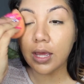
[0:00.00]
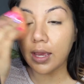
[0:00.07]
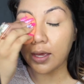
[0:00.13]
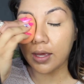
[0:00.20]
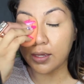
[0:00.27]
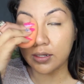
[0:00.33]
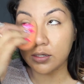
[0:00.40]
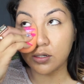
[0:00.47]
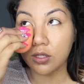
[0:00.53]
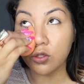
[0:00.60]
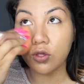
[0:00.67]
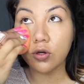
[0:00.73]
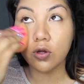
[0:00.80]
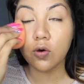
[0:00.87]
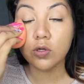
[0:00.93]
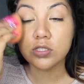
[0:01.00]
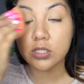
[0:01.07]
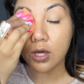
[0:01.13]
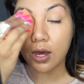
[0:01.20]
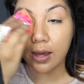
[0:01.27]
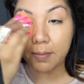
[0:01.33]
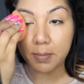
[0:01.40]
And it's
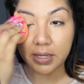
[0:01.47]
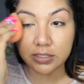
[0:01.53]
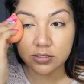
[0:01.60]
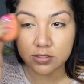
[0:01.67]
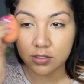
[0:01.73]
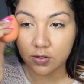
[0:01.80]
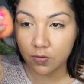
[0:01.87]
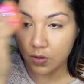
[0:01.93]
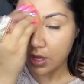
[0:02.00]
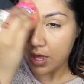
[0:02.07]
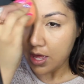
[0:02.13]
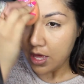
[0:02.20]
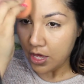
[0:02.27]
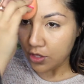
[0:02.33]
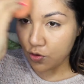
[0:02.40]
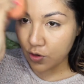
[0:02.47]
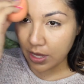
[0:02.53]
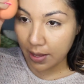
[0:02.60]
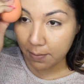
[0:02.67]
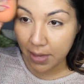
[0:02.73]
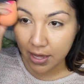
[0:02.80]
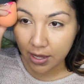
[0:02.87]
a hot mess, so you
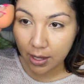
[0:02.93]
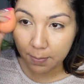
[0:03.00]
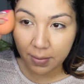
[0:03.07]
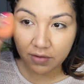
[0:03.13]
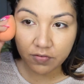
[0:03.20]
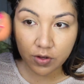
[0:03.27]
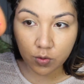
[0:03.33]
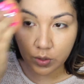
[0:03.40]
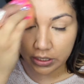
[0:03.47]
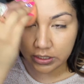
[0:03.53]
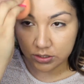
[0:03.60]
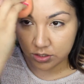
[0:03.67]
get makeup everywhere.